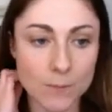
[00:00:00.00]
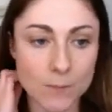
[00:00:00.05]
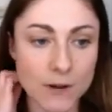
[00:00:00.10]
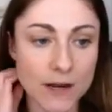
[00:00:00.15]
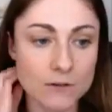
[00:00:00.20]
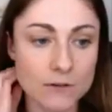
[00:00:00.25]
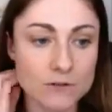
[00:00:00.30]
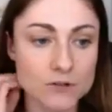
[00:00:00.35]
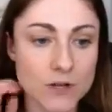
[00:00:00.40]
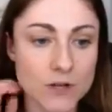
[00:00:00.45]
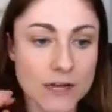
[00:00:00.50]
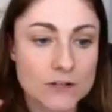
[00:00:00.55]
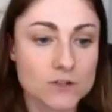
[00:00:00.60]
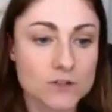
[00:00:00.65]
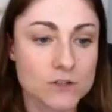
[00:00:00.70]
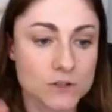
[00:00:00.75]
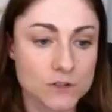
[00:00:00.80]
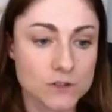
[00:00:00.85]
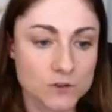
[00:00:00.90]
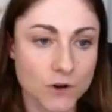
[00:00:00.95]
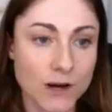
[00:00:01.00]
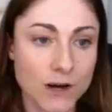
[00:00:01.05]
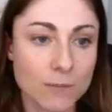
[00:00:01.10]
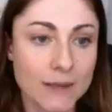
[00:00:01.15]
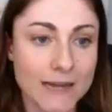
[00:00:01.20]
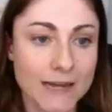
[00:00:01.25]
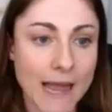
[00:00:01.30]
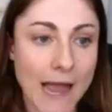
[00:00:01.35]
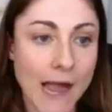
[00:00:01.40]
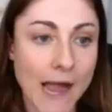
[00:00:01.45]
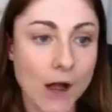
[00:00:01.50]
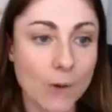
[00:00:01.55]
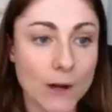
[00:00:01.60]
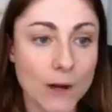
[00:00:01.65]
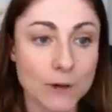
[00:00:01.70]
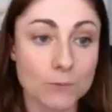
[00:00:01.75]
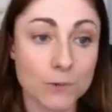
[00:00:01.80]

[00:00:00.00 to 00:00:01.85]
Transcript: but I just describe like how I